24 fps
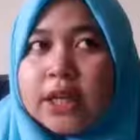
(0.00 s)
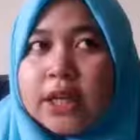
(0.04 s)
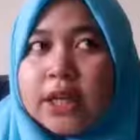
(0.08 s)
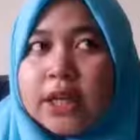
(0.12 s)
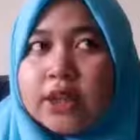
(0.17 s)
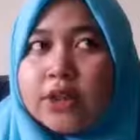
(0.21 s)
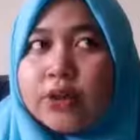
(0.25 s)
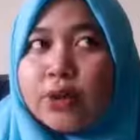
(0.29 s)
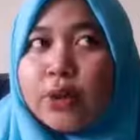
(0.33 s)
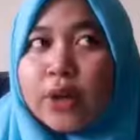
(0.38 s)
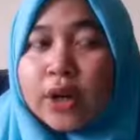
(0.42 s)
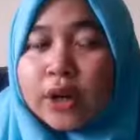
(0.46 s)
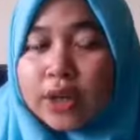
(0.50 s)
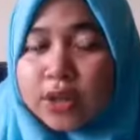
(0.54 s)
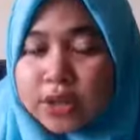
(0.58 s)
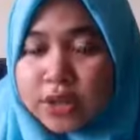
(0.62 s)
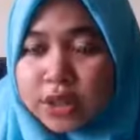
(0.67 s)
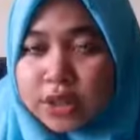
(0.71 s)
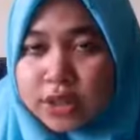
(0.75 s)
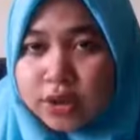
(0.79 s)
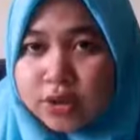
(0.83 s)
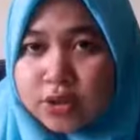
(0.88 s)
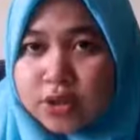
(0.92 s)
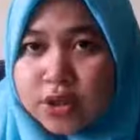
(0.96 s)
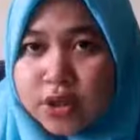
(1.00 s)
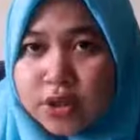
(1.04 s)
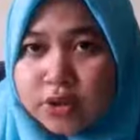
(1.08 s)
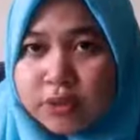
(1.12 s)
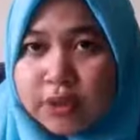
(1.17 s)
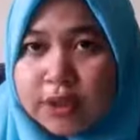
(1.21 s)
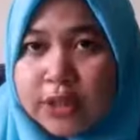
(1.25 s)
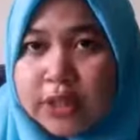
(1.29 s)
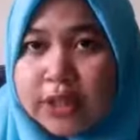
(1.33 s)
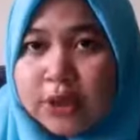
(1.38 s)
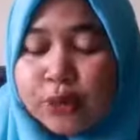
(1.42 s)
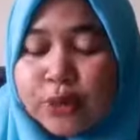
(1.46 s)
in Introduction to
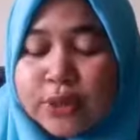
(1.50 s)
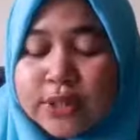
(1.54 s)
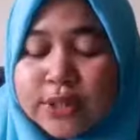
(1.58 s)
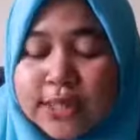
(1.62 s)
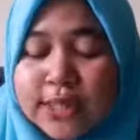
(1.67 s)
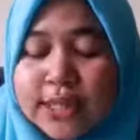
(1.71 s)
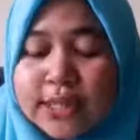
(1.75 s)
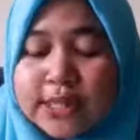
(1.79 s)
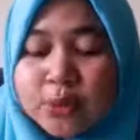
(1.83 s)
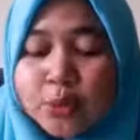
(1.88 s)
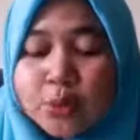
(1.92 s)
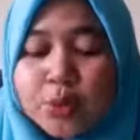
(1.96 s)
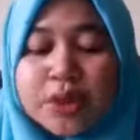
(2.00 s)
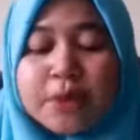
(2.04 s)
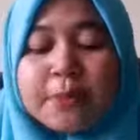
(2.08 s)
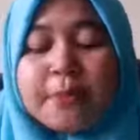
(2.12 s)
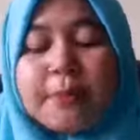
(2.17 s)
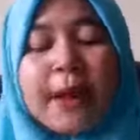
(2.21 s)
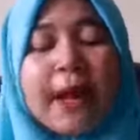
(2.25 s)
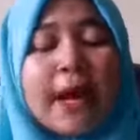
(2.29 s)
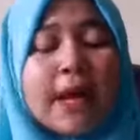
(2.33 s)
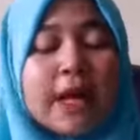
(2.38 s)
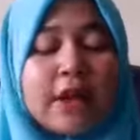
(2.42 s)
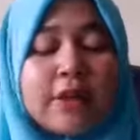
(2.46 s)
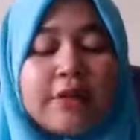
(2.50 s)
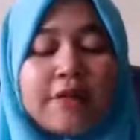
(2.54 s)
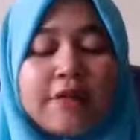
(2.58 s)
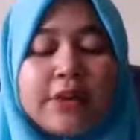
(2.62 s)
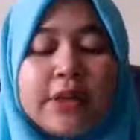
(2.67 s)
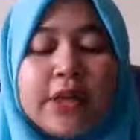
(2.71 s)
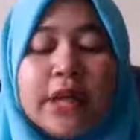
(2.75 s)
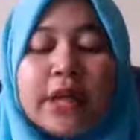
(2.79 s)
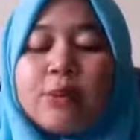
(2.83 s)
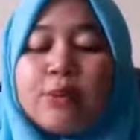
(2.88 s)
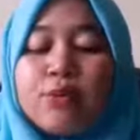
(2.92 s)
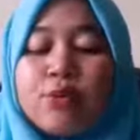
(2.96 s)
General Linguistics with Pak
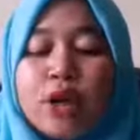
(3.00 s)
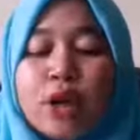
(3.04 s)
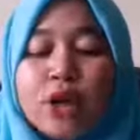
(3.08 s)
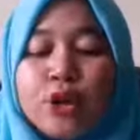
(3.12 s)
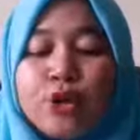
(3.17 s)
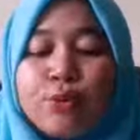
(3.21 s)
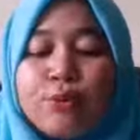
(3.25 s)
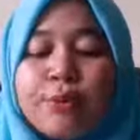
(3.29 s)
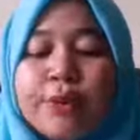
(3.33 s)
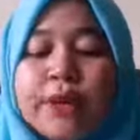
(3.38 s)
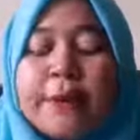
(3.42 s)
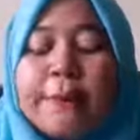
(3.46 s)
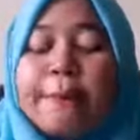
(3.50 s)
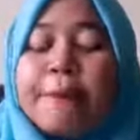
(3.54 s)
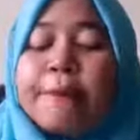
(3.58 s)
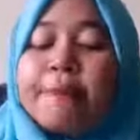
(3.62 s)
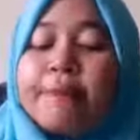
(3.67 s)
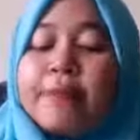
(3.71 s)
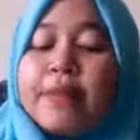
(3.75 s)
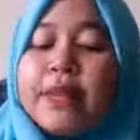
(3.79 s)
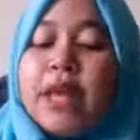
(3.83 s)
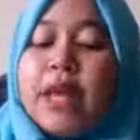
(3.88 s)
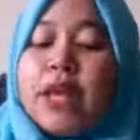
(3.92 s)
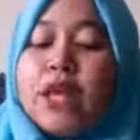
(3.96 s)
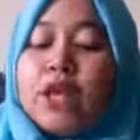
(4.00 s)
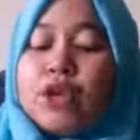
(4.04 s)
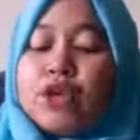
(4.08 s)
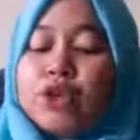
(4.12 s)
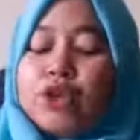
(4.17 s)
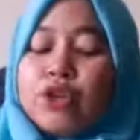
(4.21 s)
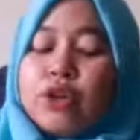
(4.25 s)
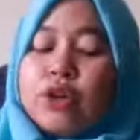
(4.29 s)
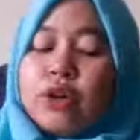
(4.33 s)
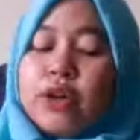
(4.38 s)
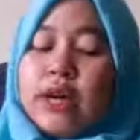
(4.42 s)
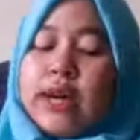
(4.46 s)
Anafi and Bu Ayumi.
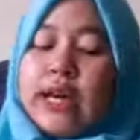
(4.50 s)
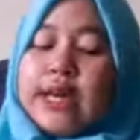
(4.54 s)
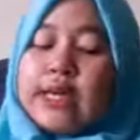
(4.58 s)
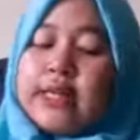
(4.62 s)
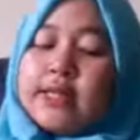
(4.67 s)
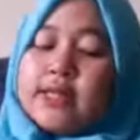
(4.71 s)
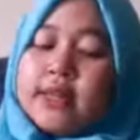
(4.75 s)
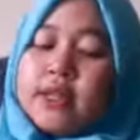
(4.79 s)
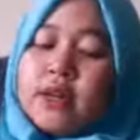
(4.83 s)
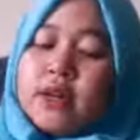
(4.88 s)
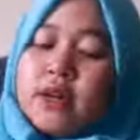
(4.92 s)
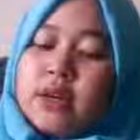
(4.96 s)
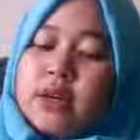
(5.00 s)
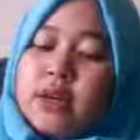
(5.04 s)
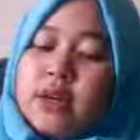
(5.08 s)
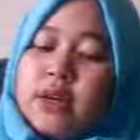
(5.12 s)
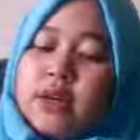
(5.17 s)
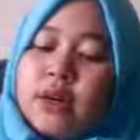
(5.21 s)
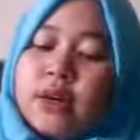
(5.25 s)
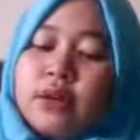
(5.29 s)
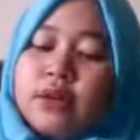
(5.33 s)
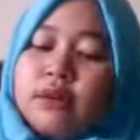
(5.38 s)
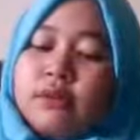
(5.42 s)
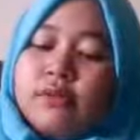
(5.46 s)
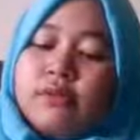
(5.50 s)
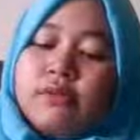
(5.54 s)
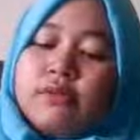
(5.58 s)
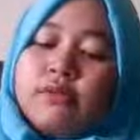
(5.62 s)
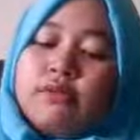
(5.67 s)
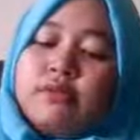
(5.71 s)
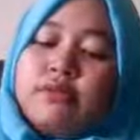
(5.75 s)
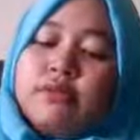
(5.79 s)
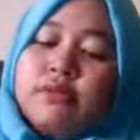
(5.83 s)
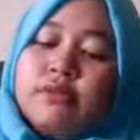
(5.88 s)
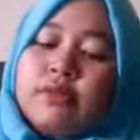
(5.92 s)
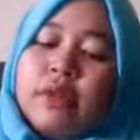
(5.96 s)
So guys, I
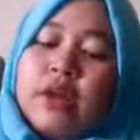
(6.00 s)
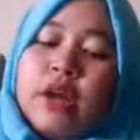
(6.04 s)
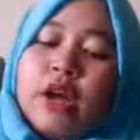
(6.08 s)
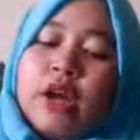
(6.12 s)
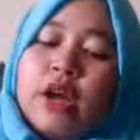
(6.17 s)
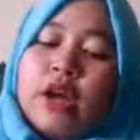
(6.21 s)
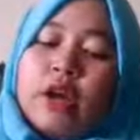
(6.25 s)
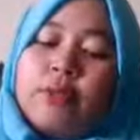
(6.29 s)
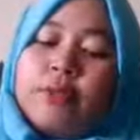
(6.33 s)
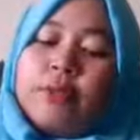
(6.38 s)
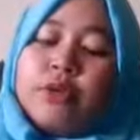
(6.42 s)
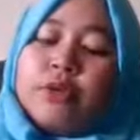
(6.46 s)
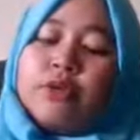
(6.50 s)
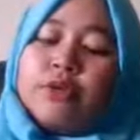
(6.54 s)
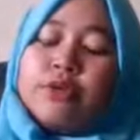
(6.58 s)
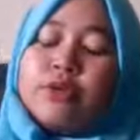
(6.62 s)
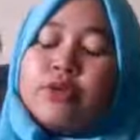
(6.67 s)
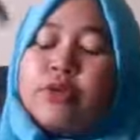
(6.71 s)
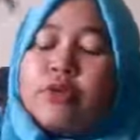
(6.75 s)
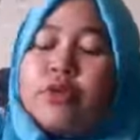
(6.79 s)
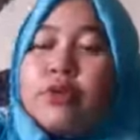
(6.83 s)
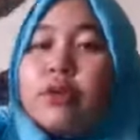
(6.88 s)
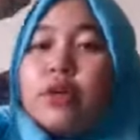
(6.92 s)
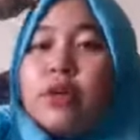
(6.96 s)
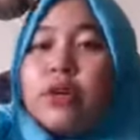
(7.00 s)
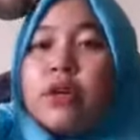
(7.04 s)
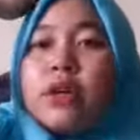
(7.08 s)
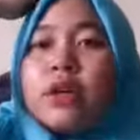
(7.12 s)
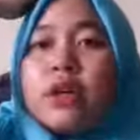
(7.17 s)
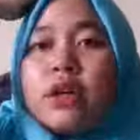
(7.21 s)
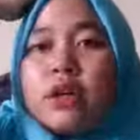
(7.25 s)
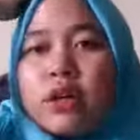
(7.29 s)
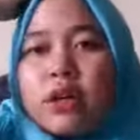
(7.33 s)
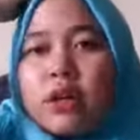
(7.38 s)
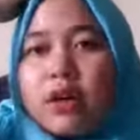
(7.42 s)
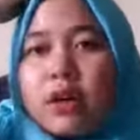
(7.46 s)
hope you
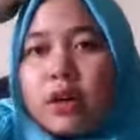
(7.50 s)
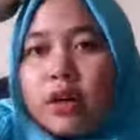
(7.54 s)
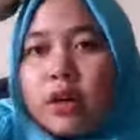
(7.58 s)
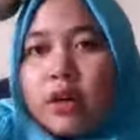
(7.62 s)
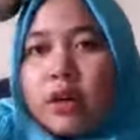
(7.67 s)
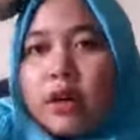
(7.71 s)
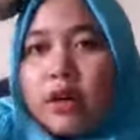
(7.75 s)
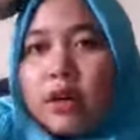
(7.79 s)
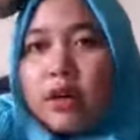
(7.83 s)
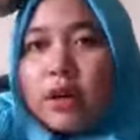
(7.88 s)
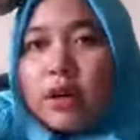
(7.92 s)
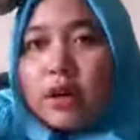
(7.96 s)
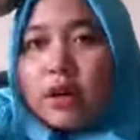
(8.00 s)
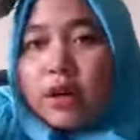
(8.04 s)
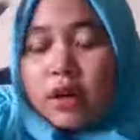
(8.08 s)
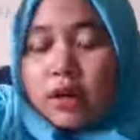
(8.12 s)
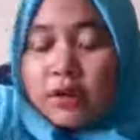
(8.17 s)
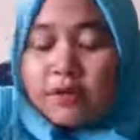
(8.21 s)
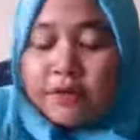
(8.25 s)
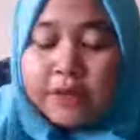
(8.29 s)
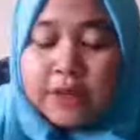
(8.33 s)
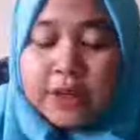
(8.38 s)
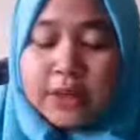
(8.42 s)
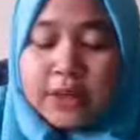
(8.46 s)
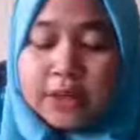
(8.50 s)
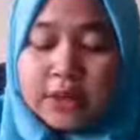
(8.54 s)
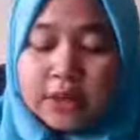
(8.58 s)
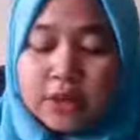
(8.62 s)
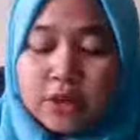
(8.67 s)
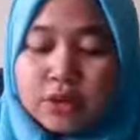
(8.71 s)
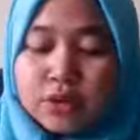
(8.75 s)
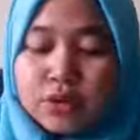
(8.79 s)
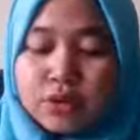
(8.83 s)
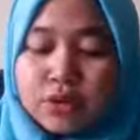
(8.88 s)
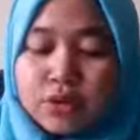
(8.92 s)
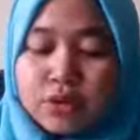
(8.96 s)

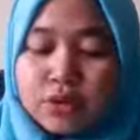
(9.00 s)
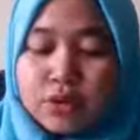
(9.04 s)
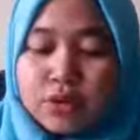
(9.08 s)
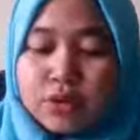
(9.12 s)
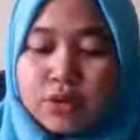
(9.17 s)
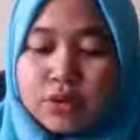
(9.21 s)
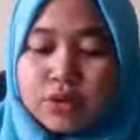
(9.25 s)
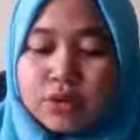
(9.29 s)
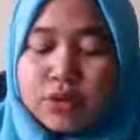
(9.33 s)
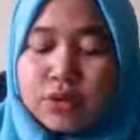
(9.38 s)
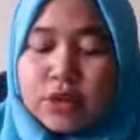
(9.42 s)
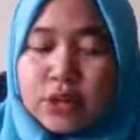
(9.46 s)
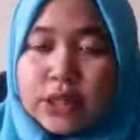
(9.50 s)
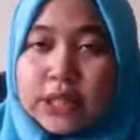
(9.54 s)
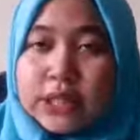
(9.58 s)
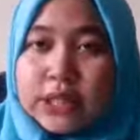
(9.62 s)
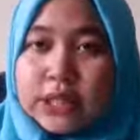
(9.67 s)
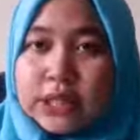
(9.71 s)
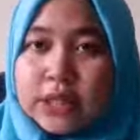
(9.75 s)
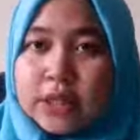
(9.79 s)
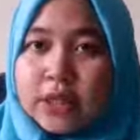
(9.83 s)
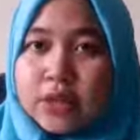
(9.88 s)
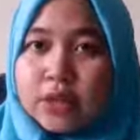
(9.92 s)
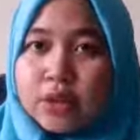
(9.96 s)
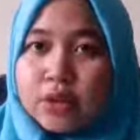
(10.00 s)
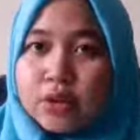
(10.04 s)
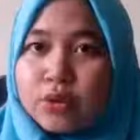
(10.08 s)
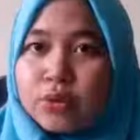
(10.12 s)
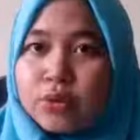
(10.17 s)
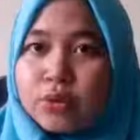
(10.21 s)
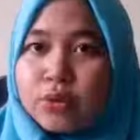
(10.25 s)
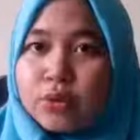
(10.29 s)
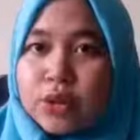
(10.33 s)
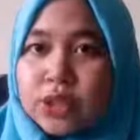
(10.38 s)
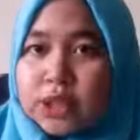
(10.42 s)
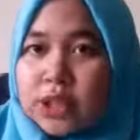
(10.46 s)
confident to listen
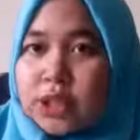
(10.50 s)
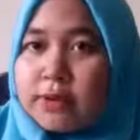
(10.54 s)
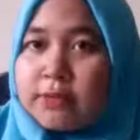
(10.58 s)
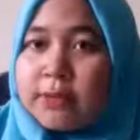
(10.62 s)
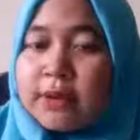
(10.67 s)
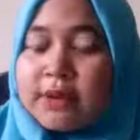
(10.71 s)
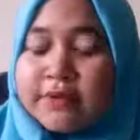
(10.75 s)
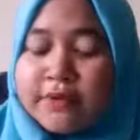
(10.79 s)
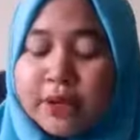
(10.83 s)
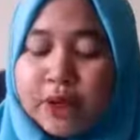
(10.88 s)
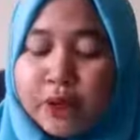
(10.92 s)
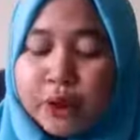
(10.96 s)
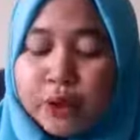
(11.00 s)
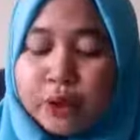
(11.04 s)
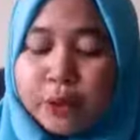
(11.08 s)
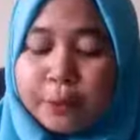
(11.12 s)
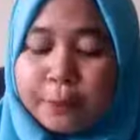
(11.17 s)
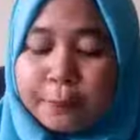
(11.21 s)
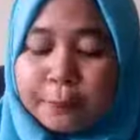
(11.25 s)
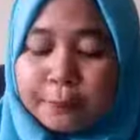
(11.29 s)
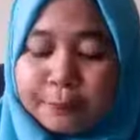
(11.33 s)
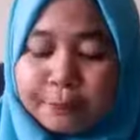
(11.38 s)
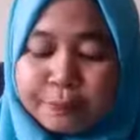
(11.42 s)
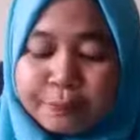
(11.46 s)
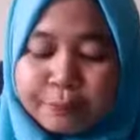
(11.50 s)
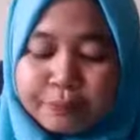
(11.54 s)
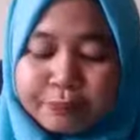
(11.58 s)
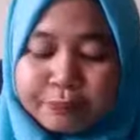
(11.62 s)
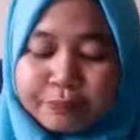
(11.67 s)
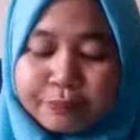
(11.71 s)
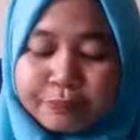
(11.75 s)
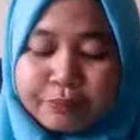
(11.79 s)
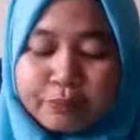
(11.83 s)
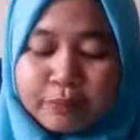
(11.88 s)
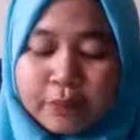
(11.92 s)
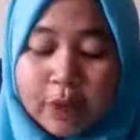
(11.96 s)
to watching my video.
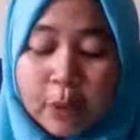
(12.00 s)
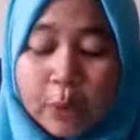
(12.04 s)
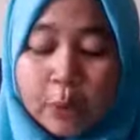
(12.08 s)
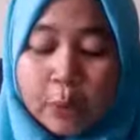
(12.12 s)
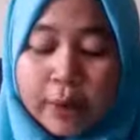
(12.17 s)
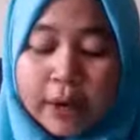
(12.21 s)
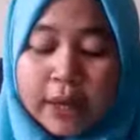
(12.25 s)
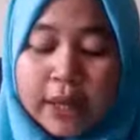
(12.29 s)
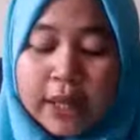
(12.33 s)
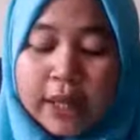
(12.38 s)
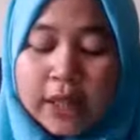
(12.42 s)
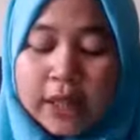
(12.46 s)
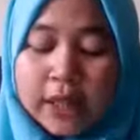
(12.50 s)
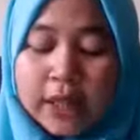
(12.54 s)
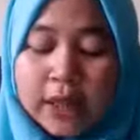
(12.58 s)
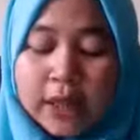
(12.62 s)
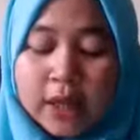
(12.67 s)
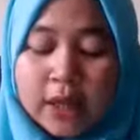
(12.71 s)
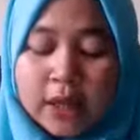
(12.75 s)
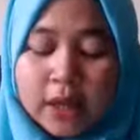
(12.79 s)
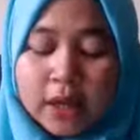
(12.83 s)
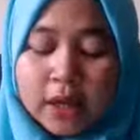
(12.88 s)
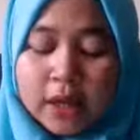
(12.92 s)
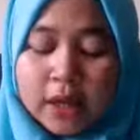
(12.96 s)
Well,